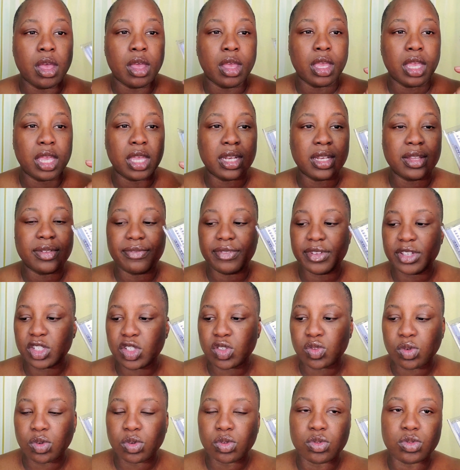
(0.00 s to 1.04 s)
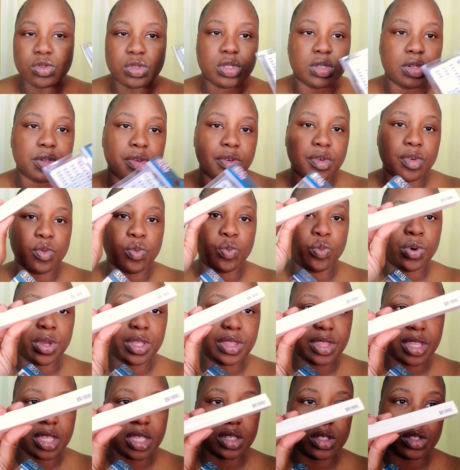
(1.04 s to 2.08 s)
individuals with
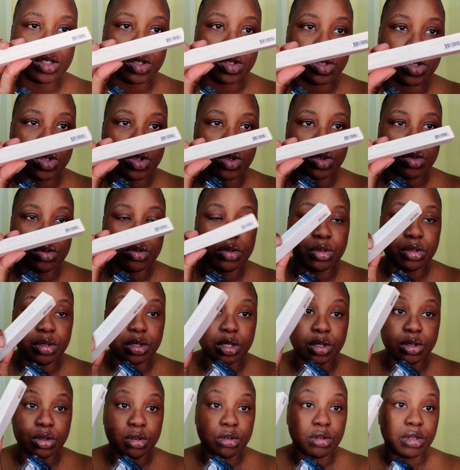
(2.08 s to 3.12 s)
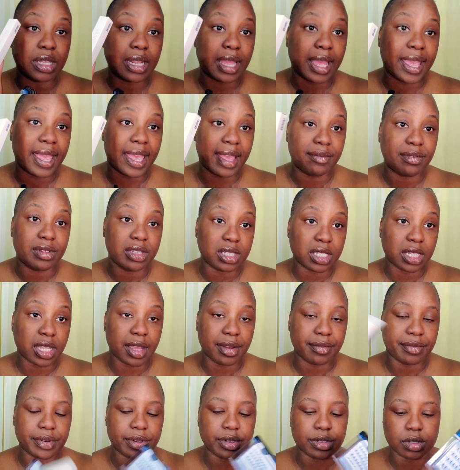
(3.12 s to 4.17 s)
this new glue that I have
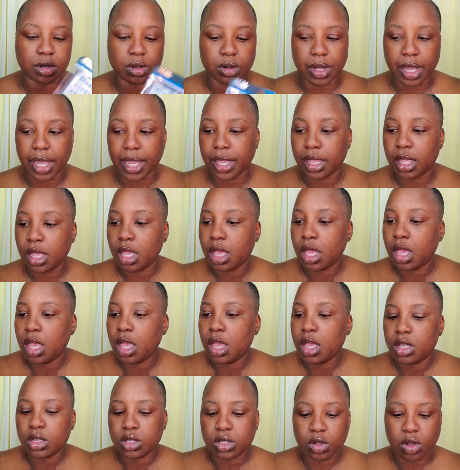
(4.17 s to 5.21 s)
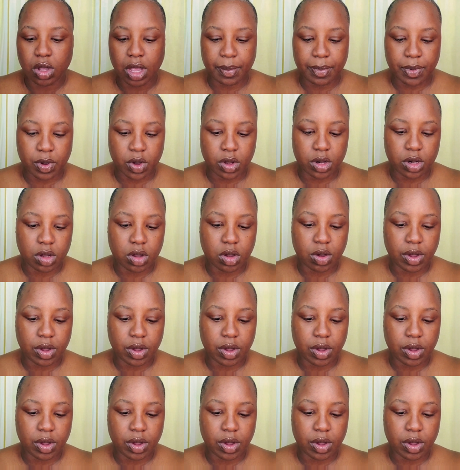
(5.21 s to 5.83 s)
discovered. Okay, so I'm going to go